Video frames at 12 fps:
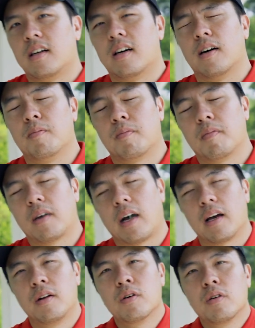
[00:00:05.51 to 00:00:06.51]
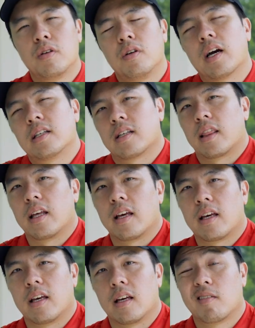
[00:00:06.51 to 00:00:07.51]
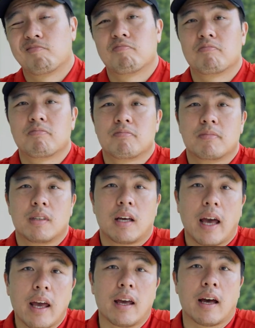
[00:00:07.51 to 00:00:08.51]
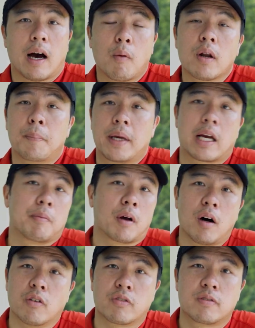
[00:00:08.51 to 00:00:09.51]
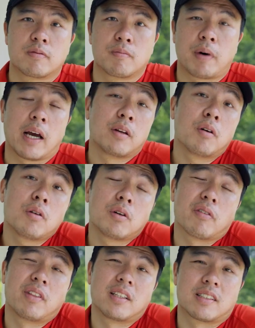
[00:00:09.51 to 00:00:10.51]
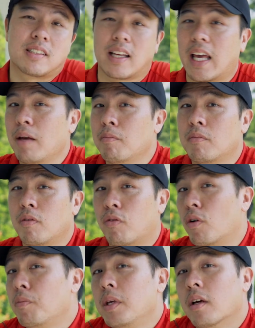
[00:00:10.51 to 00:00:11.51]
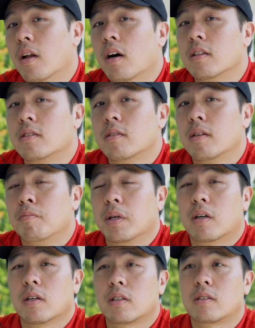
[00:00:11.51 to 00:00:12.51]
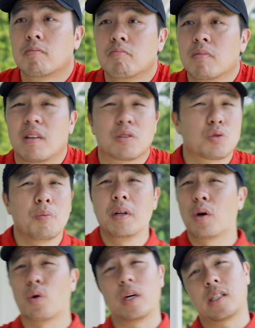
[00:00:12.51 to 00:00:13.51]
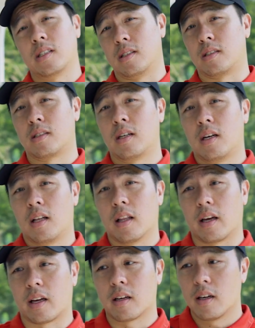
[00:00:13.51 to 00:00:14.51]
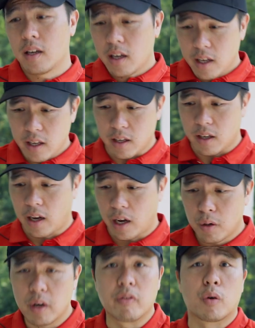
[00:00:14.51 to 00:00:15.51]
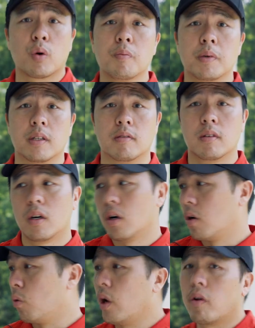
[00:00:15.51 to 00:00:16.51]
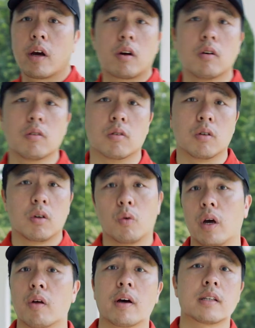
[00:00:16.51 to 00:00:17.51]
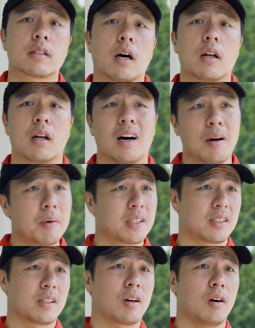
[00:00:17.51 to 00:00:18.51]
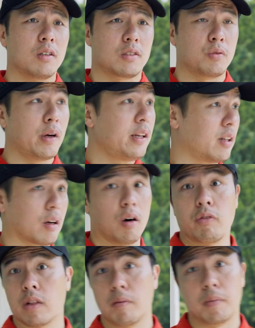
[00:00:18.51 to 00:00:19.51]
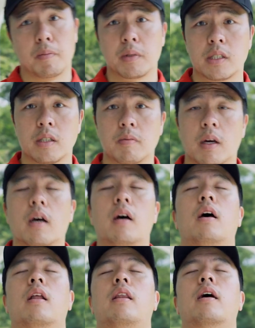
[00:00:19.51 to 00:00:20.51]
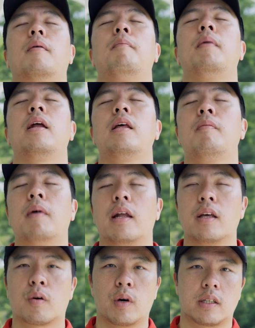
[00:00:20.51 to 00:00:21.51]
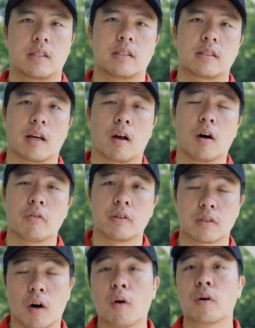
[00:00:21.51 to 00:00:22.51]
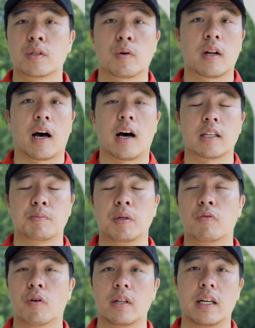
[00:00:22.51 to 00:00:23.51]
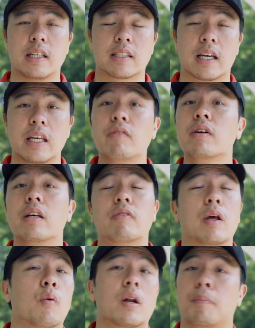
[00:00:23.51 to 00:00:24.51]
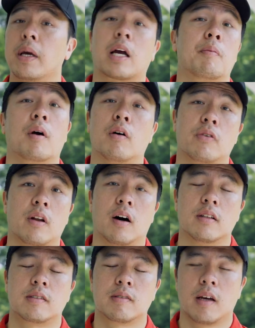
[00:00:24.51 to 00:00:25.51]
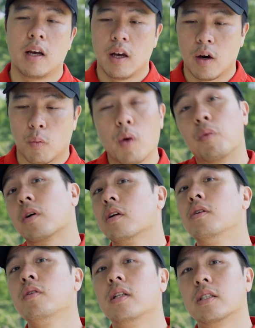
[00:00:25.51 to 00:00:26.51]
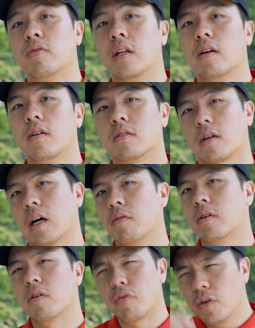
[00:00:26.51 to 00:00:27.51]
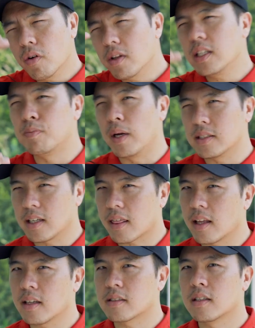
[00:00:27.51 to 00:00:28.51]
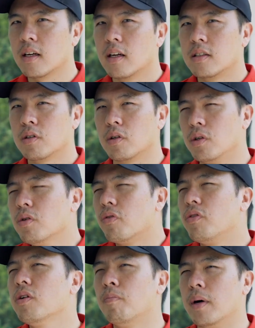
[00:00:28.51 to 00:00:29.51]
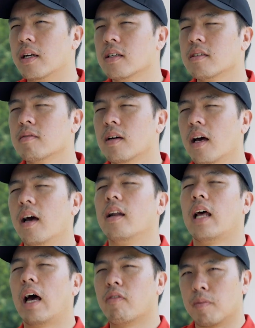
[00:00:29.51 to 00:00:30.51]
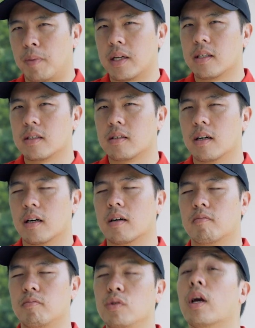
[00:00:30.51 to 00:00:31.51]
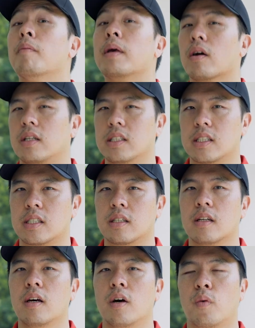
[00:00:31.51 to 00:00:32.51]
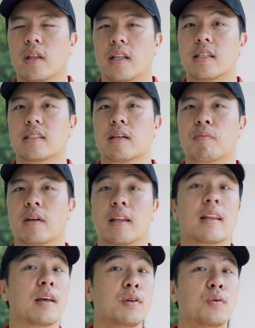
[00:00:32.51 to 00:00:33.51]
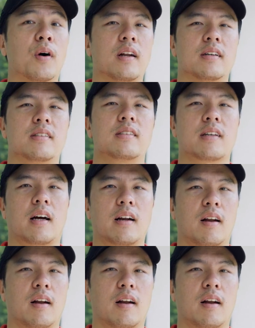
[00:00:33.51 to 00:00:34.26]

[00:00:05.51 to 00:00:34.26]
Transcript: I know you guys are thinking, hey, I want to pick up golf, but I don't know if this is the game for me or not, because there's so many questions like, hey, I don't have equipment. Where do I go? Where do I start? How much does it cost? Do I need a golf club membership? There are many questions that golfers always want to ask before they decide even if they want to pick up golf or not. What we're going to do in this video is to cover a few of these basic things so you feel better and have a better, you can make a decision whether this is something that you want to start or